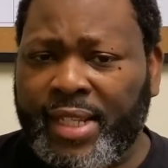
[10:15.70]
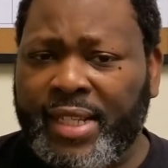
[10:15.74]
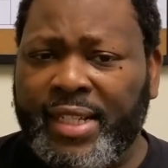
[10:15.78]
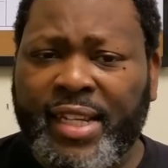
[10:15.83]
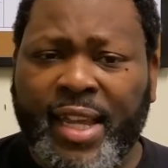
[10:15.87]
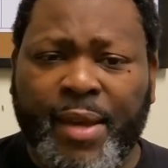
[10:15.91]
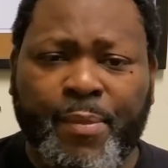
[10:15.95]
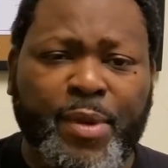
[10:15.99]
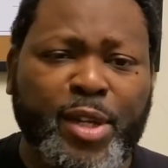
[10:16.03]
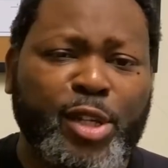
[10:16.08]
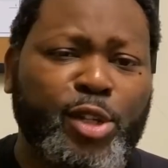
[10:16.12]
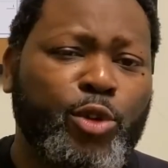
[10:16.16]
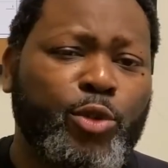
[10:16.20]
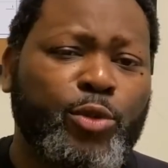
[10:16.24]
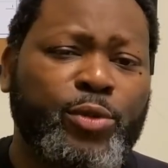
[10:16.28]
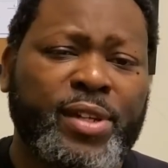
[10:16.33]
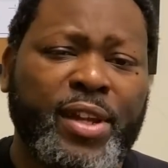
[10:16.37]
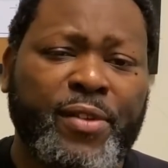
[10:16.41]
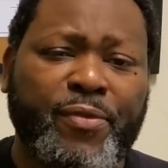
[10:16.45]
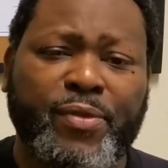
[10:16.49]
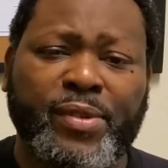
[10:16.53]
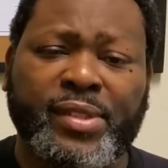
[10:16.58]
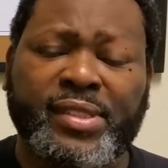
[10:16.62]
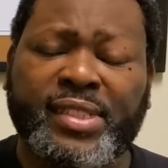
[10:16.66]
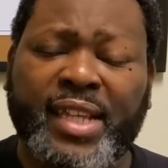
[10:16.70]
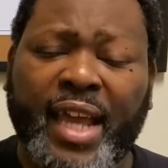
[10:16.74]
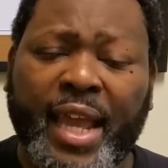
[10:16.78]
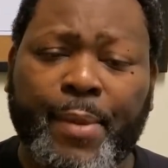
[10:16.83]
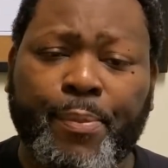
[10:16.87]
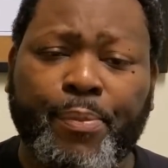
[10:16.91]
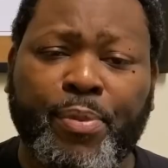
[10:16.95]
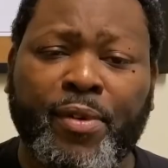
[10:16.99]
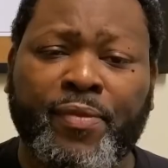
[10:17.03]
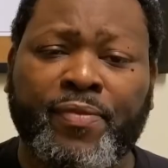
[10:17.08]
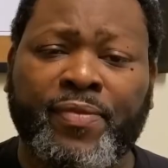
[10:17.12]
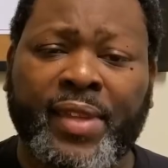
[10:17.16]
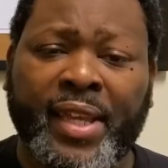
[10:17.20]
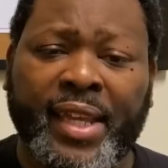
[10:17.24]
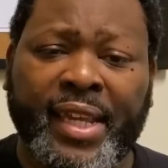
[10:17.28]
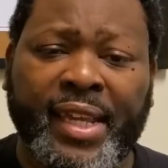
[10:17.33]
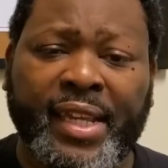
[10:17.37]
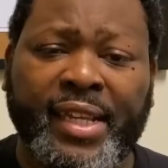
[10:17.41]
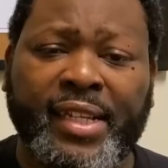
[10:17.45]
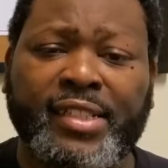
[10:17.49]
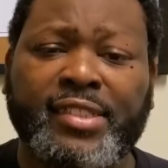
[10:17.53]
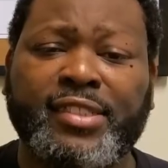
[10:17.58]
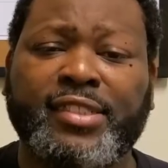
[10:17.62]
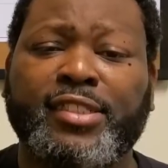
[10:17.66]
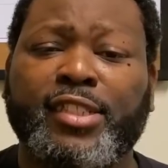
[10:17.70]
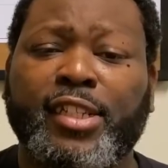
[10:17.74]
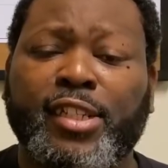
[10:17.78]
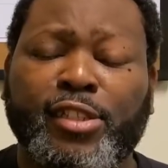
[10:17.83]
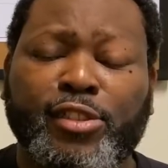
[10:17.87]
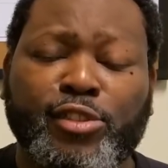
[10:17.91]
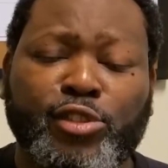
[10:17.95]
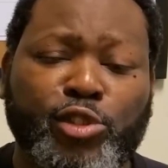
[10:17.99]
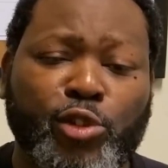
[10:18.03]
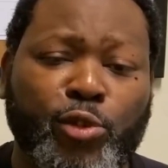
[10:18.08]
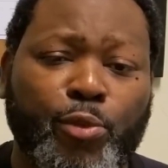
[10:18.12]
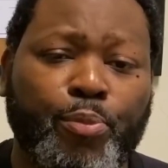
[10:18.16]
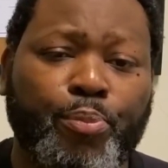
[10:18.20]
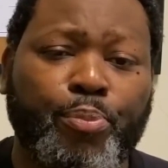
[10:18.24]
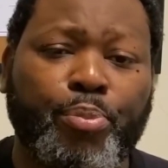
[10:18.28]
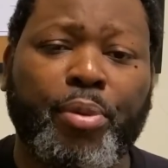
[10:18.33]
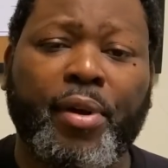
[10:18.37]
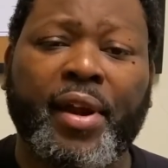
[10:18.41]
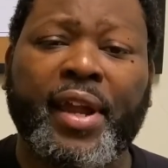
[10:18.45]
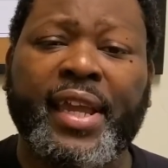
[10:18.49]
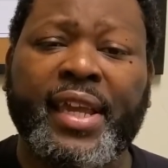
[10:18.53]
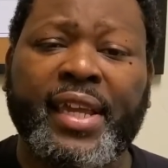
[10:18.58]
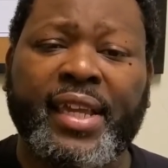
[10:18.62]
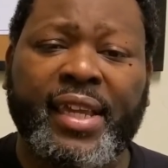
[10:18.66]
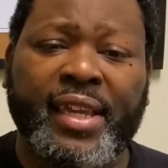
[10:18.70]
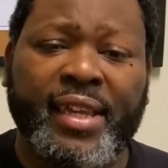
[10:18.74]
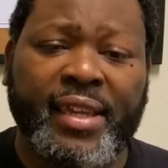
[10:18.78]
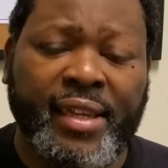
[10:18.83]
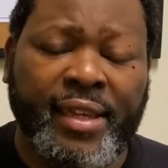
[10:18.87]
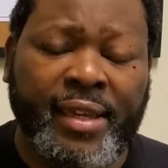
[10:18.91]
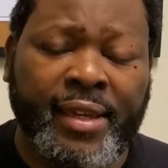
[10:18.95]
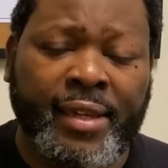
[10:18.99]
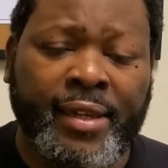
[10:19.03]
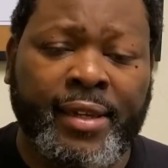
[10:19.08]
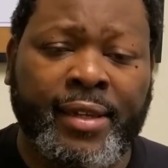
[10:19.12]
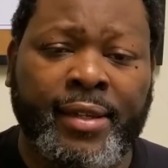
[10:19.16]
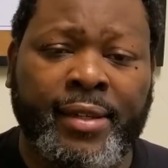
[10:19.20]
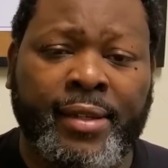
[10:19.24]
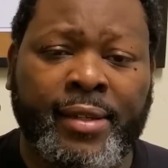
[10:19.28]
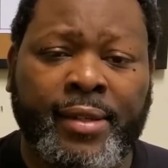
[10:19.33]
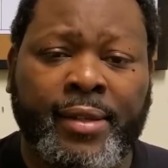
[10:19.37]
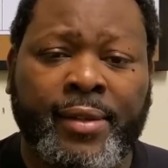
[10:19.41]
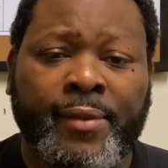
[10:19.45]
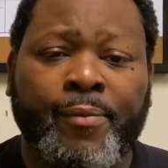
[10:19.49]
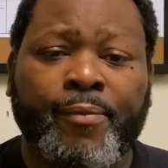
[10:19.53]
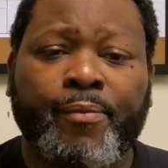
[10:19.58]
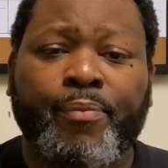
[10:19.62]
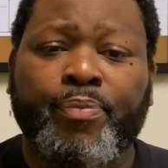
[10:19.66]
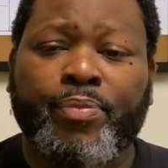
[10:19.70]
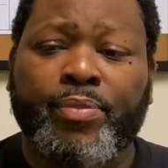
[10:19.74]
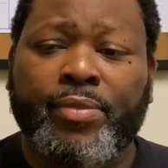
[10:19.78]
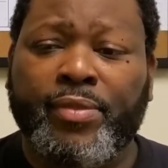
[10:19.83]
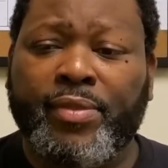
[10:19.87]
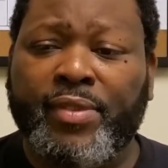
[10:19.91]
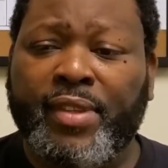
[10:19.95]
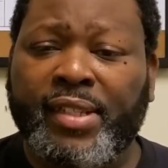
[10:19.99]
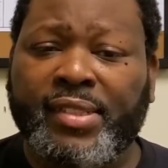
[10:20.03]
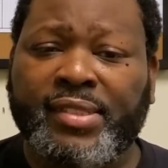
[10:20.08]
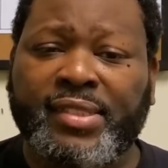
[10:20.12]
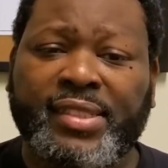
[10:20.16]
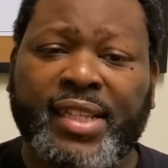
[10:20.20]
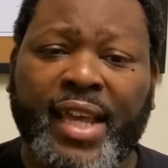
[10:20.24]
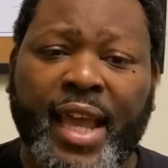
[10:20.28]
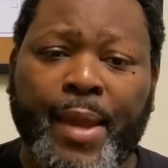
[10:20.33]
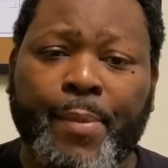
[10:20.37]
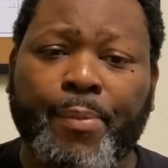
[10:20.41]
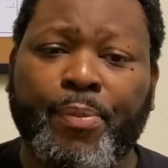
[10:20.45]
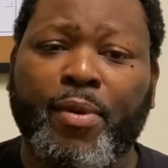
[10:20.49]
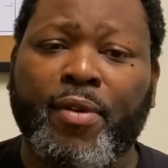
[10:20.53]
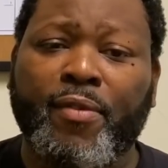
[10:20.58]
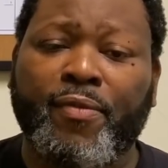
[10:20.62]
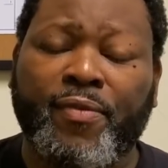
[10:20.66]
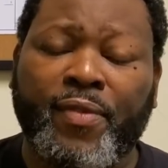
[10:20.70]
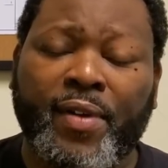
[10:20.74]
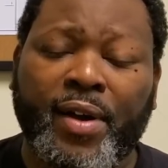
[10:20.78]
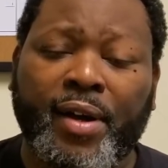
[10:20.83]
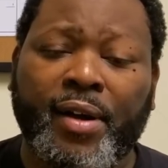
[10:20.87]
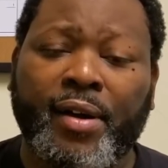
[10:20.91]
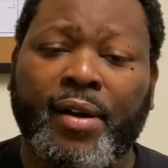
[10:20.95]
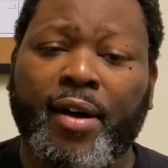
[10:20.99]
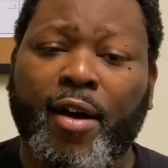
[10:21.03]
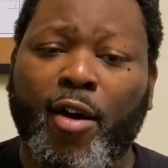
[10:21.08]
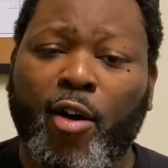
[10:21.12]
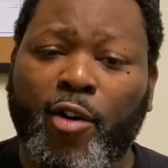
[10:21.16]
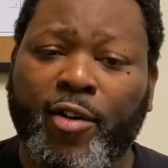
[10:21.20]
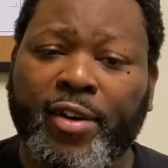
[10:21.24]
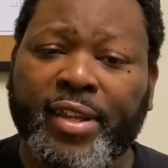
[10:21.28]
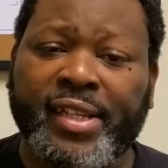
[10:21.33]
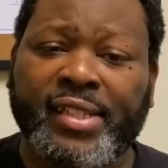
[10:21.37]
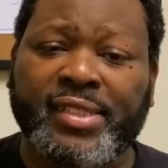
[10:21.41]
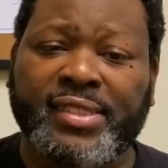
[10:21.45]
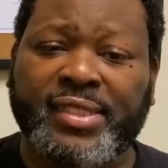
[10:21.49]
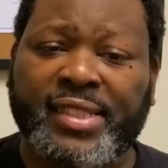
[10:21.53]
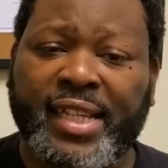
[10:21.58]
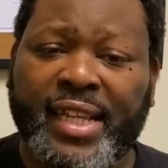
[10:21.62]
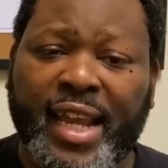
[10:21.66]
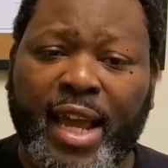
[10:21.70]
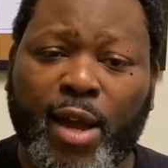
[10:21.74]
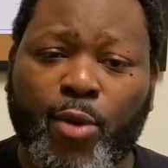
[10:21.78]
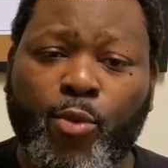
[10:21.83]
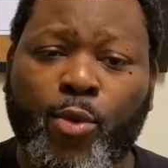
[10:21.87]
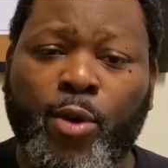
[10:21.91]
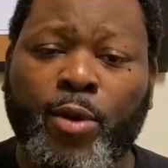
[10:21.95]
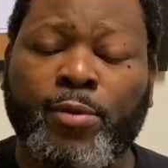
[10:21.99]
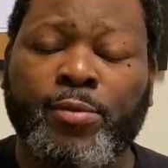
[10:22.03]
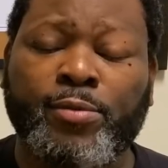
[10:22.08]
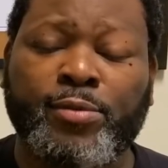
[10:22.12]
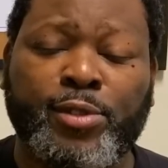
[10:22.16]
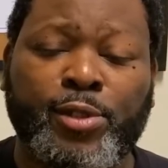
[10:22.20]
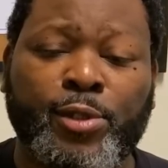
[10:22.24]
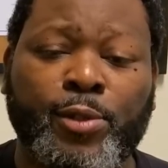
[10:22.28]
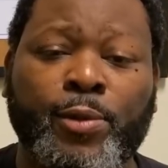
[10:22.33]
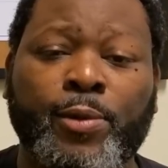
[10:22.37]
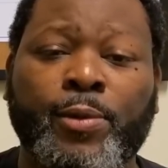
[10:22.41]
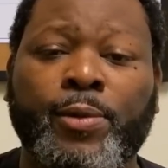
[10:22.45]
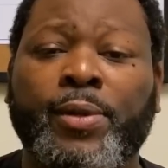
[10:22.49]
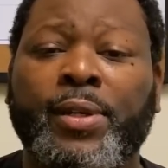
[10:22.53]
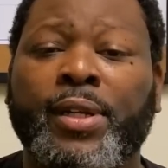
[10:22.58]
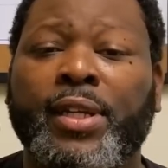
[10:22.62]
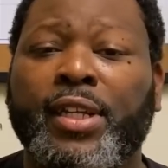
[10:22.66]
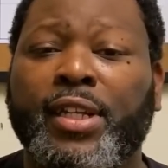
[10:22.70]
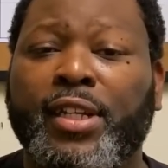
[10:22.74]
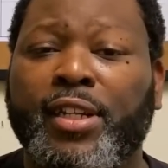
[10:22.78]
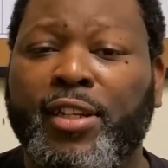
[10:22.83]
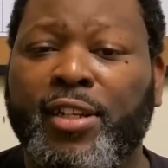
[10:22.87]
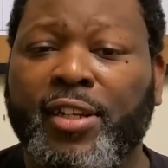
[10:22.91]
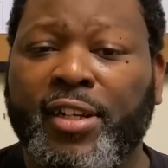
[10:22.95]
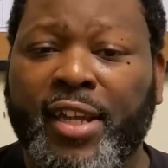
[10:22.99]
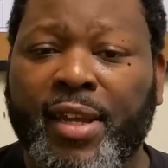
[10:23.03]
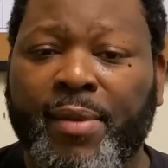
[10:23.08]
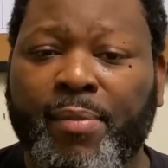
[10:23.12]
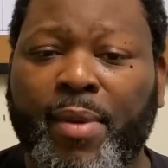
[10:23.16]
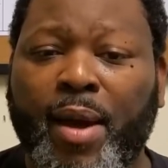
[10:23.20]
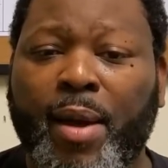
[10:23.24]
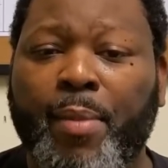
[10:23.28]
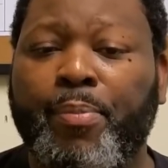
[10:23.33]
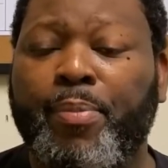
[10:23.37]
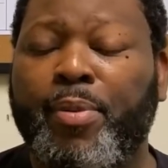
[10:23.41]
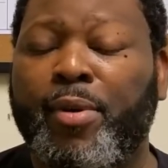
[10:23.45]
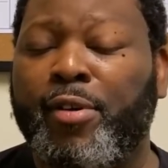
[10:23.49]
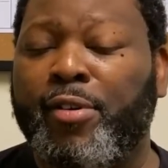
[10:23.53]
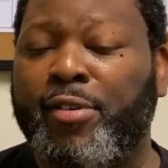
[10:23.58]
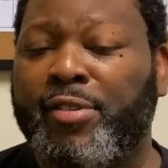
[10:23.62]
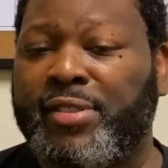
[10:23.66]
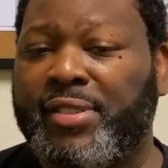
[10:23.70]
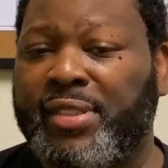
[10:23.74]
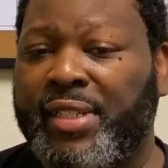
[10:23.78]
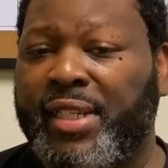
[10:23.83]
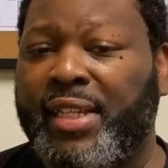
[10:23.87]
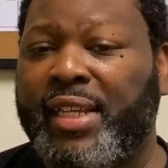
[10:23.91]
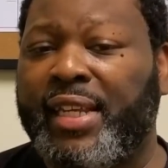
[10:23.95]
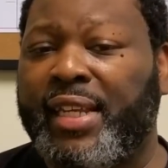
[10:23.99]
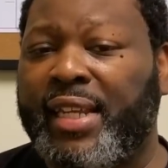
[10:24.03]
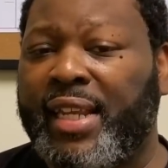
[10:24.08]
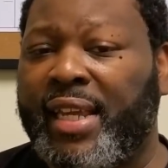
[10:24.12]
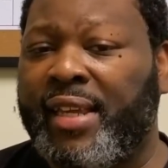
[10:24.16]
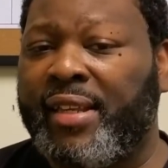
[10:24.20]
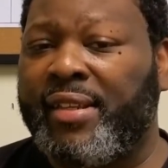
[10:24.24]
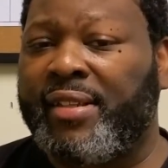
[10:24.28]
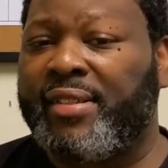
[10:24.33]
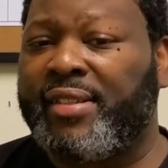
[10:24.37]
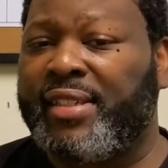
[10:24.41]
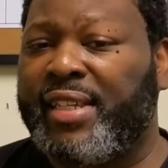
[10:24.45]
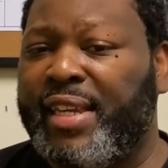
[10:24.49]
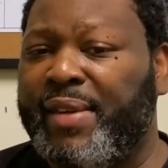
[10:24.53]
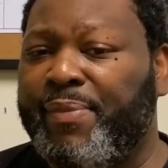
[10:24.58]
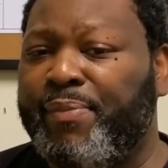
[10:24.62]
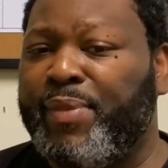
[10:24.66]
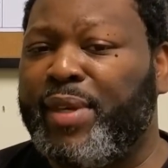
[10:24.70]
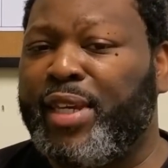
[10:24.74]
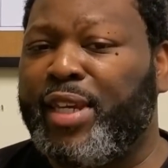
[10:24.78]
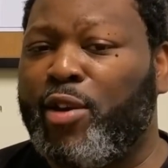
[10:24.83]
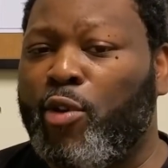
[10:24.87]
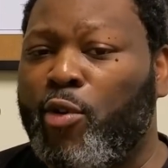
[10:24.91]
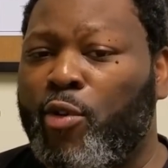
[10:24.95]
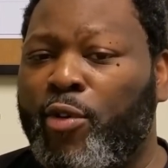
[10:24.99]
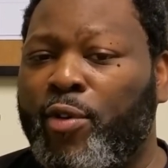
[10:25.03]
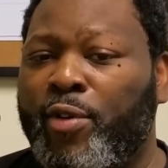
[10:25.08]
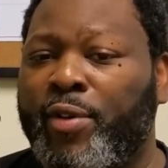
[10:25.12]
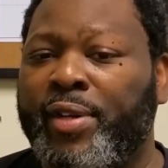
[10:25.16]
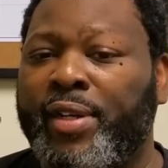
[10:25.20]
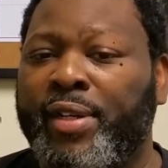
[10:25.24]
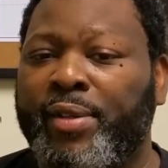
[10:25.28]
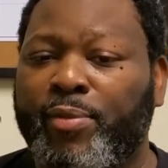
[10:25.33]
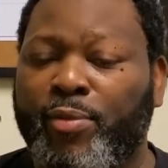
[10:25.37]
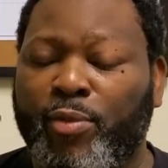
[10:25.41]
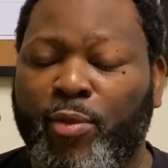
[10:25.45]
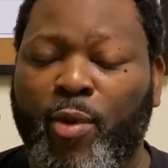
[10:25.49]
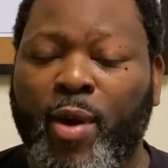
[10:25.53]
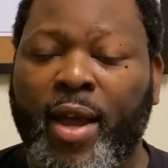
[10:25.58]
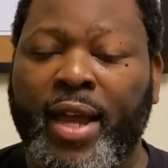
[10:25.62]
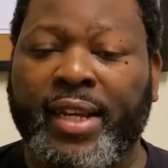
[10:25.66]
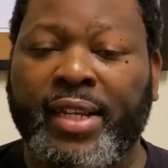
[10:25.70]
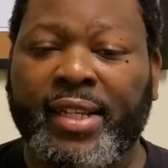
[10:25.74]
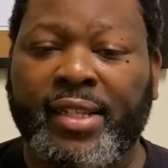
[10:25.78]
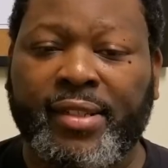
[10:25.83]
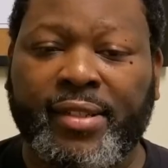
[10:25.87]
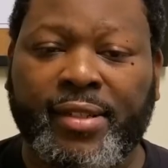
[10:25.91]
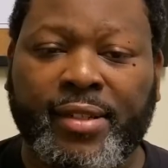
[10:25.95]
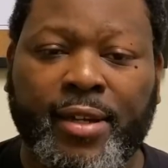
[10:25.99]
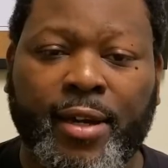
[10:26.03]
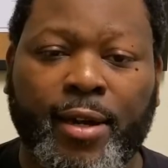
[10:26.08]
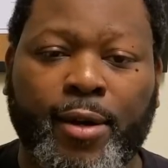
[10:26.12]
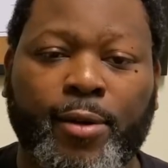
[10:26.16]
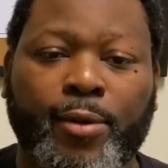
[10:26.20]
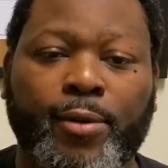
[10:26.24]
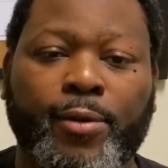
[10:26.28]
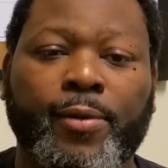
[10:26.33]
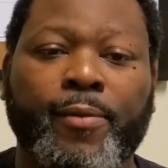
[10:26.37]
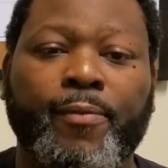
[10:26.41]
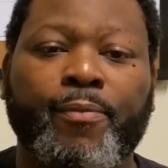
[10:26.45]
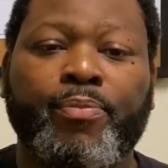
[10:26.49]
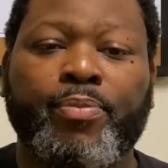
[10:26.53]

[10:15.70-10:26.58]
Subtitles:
Let me do different type of things to bring in the type of audience that I want to look at my books and keep me going and where I need to go.